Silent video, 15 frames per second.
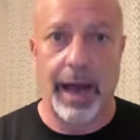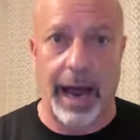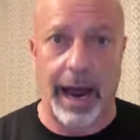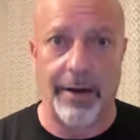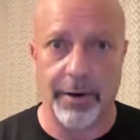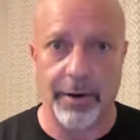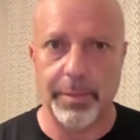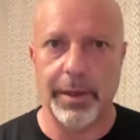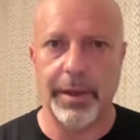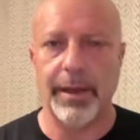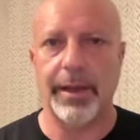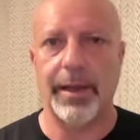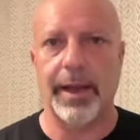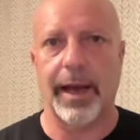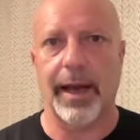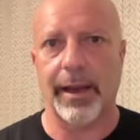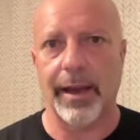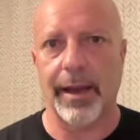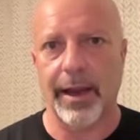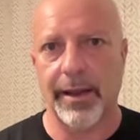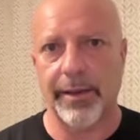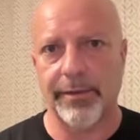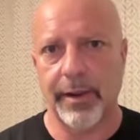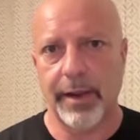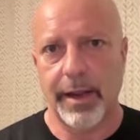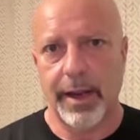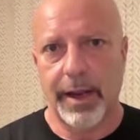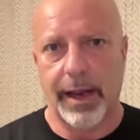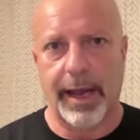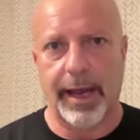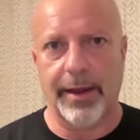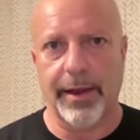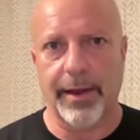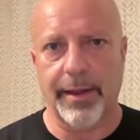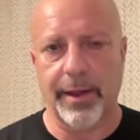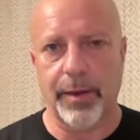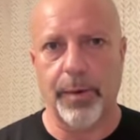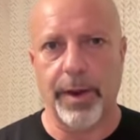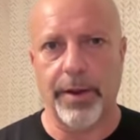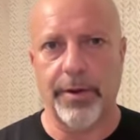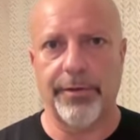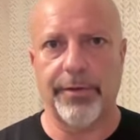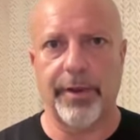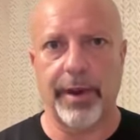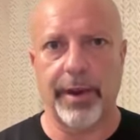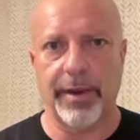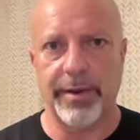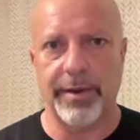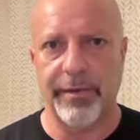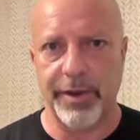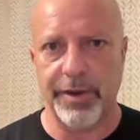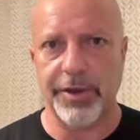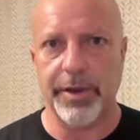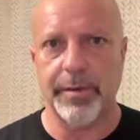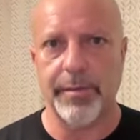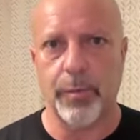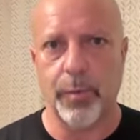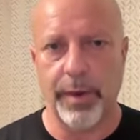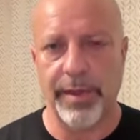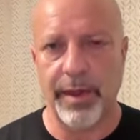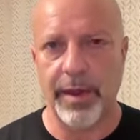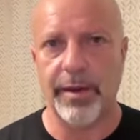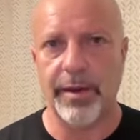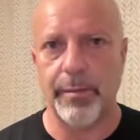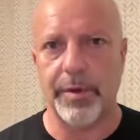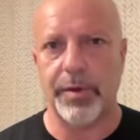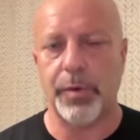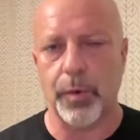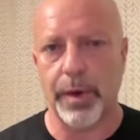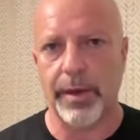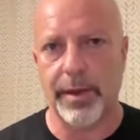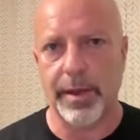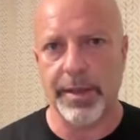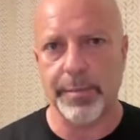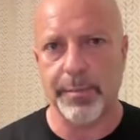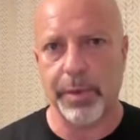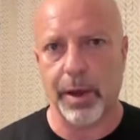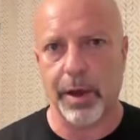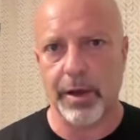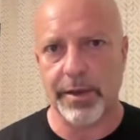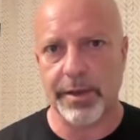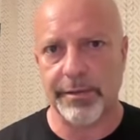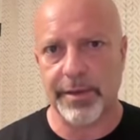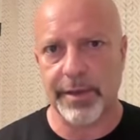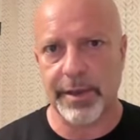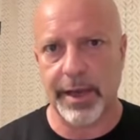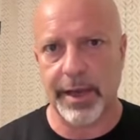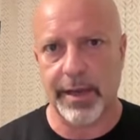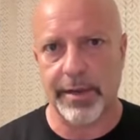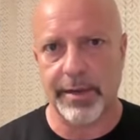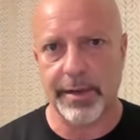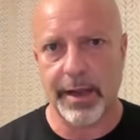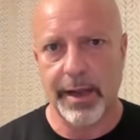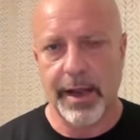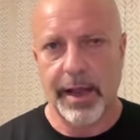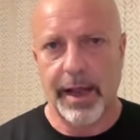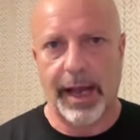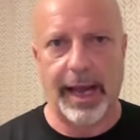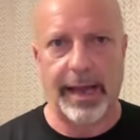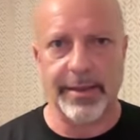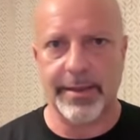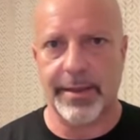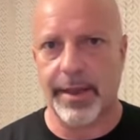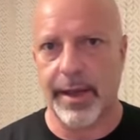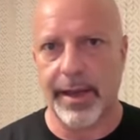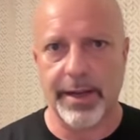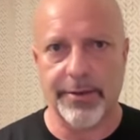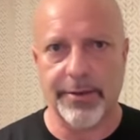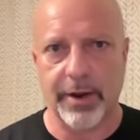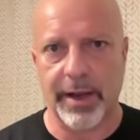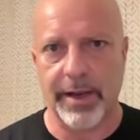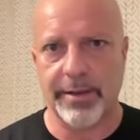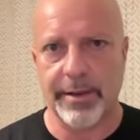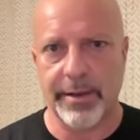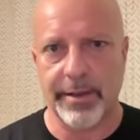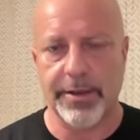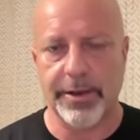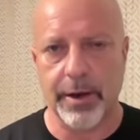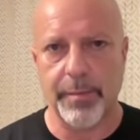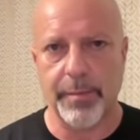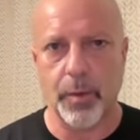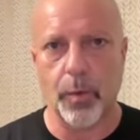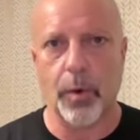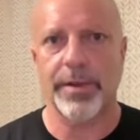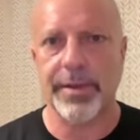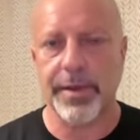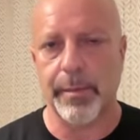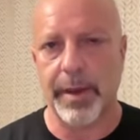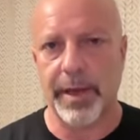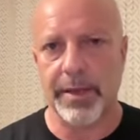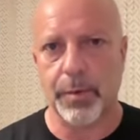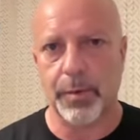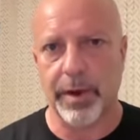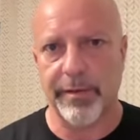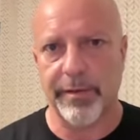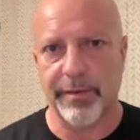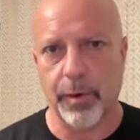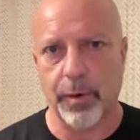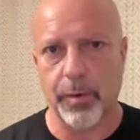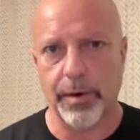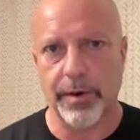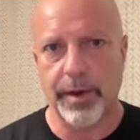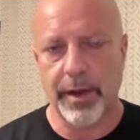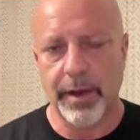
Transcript: Arab League allies. And I think we could see a division within and between these blocks of states as they try to determine what's the best way forward